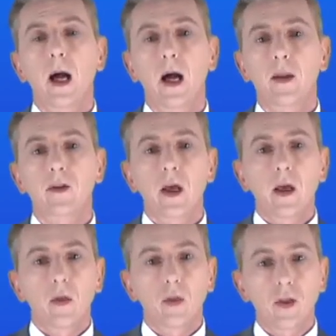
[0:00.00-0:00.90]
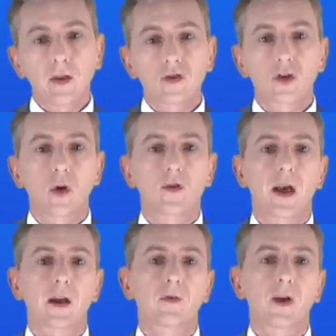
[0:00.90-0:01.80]
And this shows
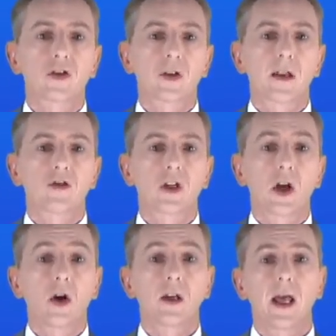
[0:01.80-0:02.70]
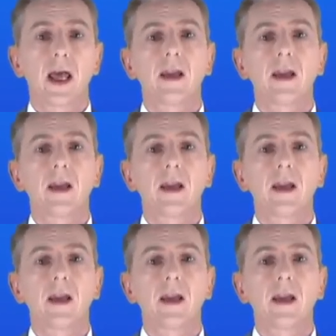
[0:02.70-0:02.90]
the activation energy on an